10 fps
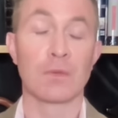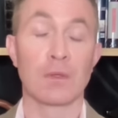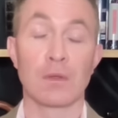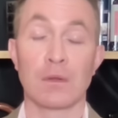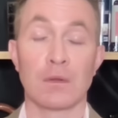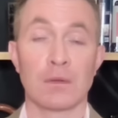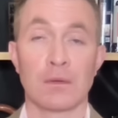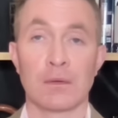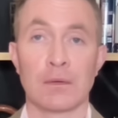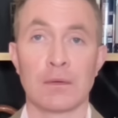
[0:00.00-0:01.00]

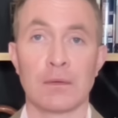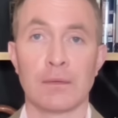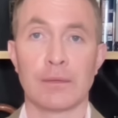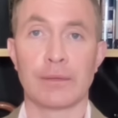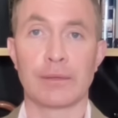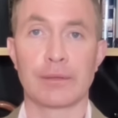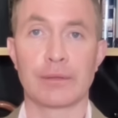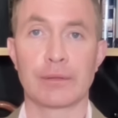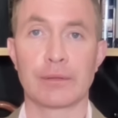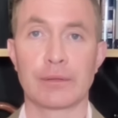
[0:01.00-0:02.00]

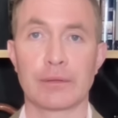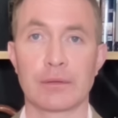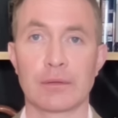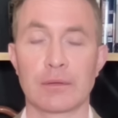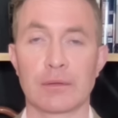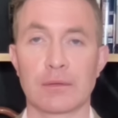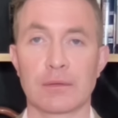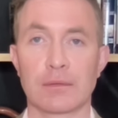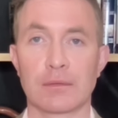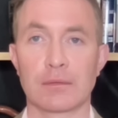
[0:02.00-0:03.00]

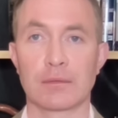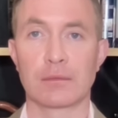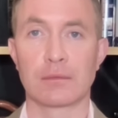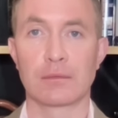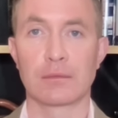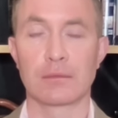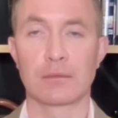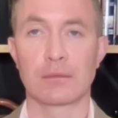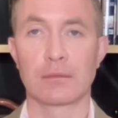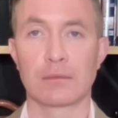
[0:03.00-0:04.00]

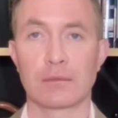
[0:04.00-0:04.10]
The person shown says nothing.